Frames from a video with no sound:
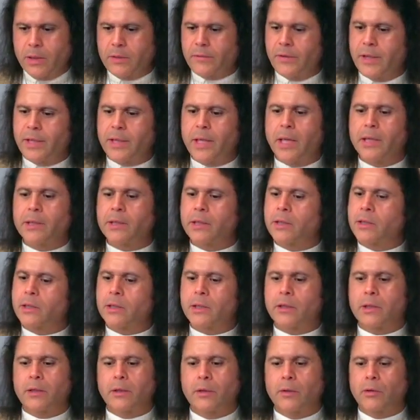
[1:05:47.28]
Vedanta's
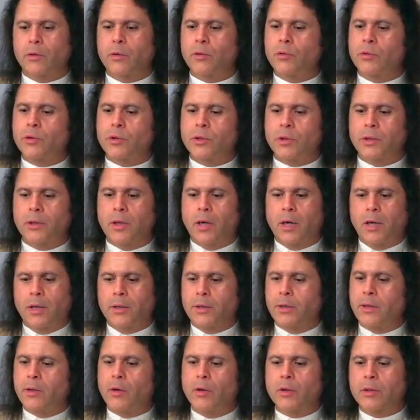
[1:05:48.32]
conclusion
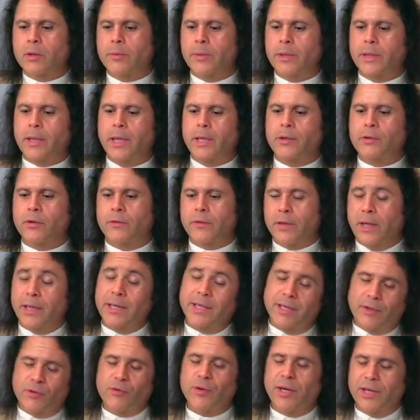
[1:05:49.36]
on the ultimate nature of God?
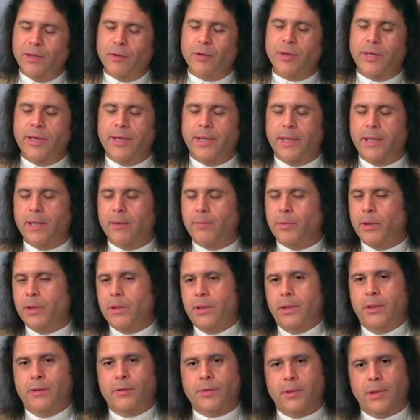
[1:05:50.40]
Yeah, try looking that up on
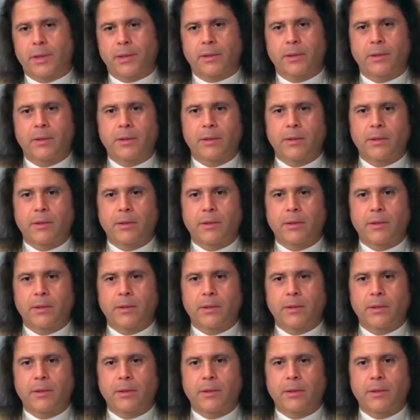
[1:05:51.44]
the internet.